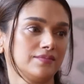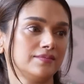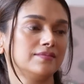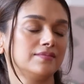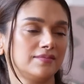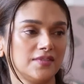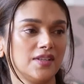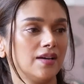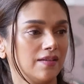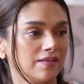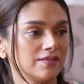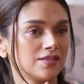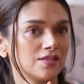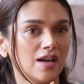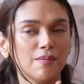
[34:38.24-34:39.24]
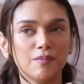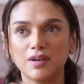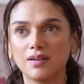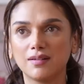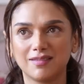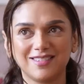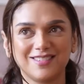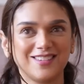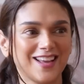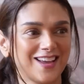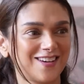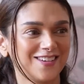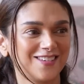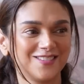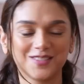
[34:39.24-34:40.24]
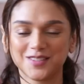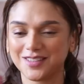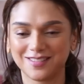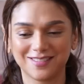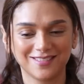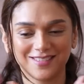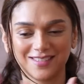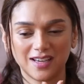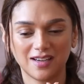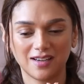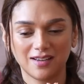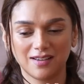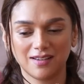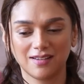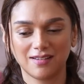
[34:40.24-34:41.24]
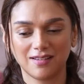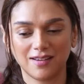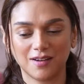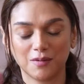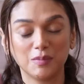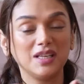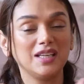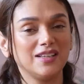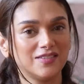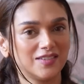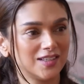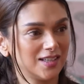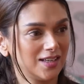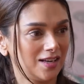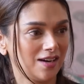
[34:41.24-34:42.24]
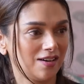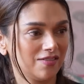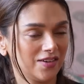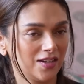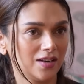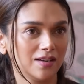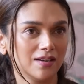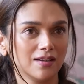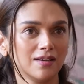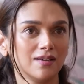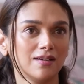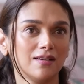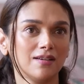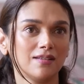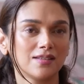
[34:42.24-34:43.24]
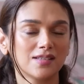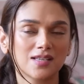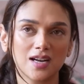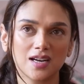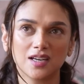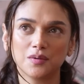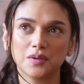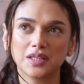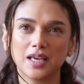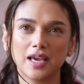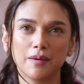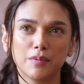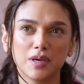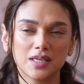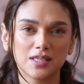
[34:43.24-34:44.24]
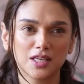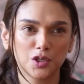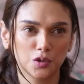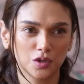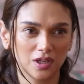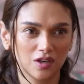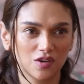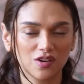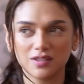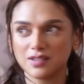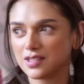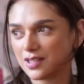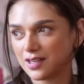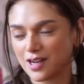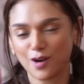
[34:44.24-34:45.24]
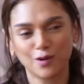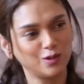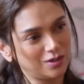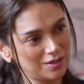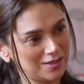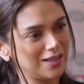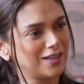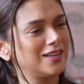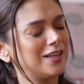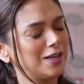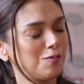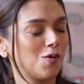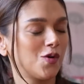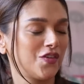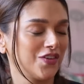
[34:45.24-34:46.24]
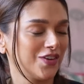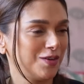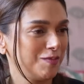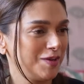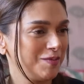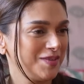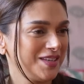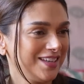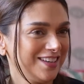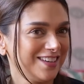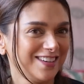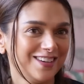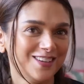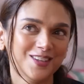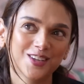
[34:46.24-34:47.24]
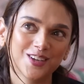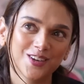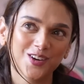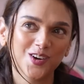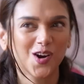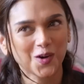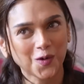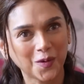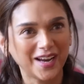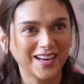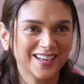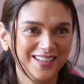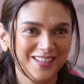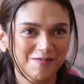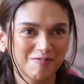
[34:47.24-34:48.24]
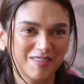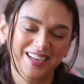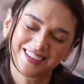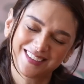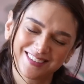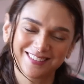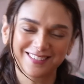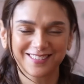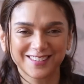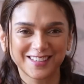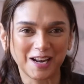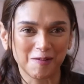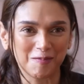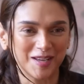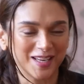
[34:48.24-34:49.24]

Yeah. yeah. yeah. So I'm a like a yeah believer in love and started with Care Bears and unicorns, and now it's like a little more real, maybe. Not quite, but little